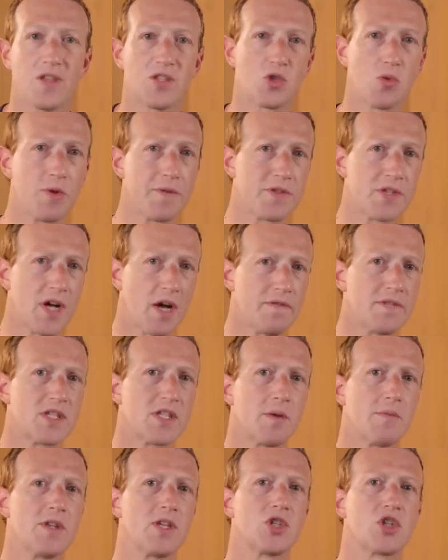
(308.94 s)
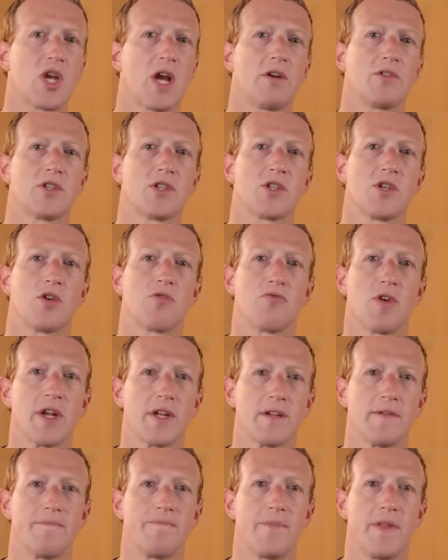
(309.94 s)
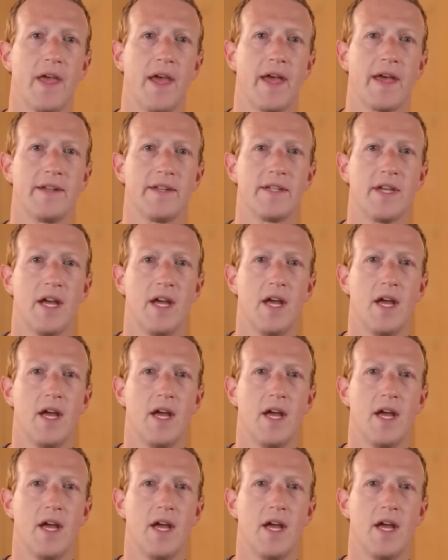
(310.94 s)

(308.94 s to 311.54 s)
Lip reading: So we've solved some of these challenges already, and